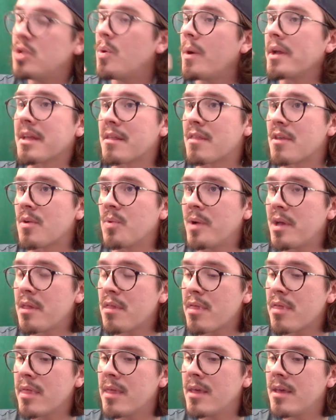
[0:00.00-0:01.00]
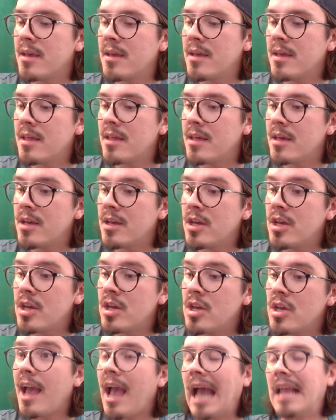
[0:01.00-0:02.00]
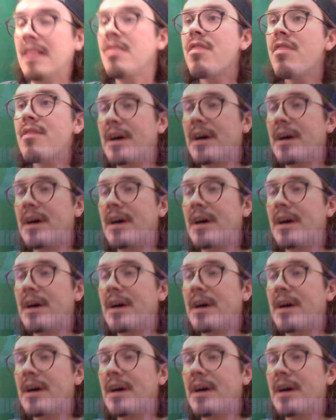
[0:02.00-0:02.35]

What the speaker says: to do anything with. And